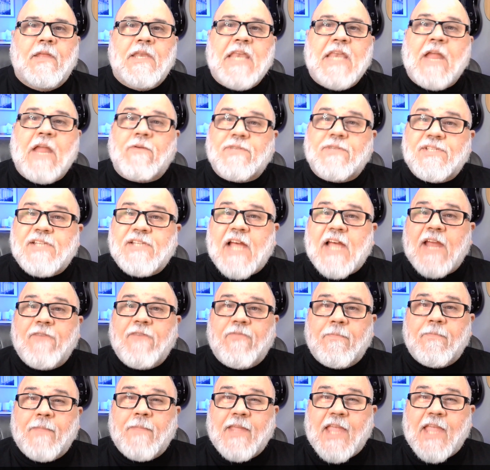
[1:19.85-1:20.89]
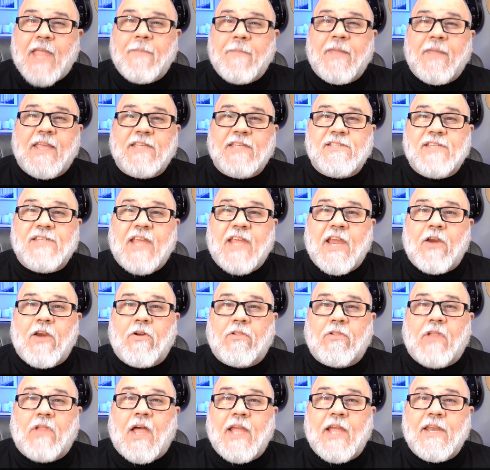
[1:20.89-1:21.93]
Now, aside from the game against
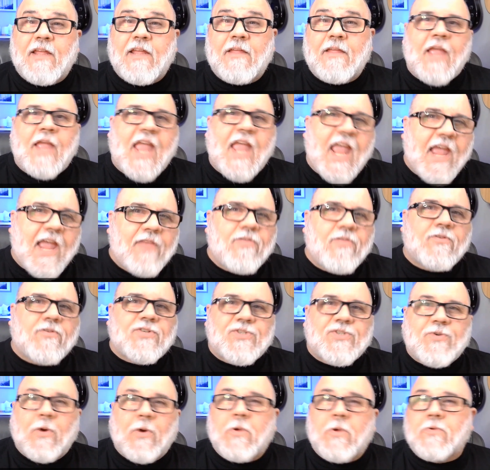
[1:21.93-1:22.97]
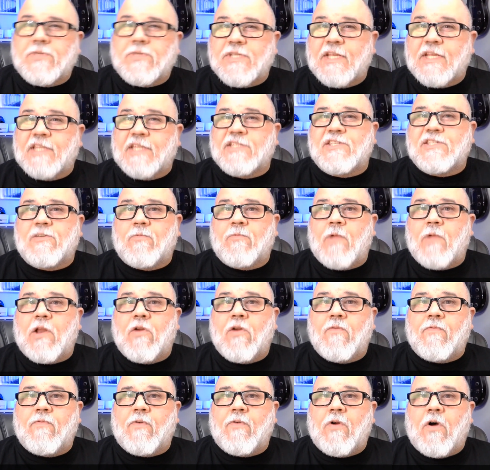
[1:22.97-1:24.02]
Carolina and their struggles against the run
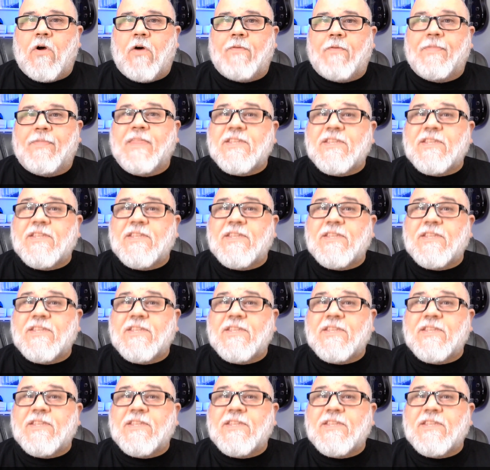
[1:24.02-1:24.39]
overall,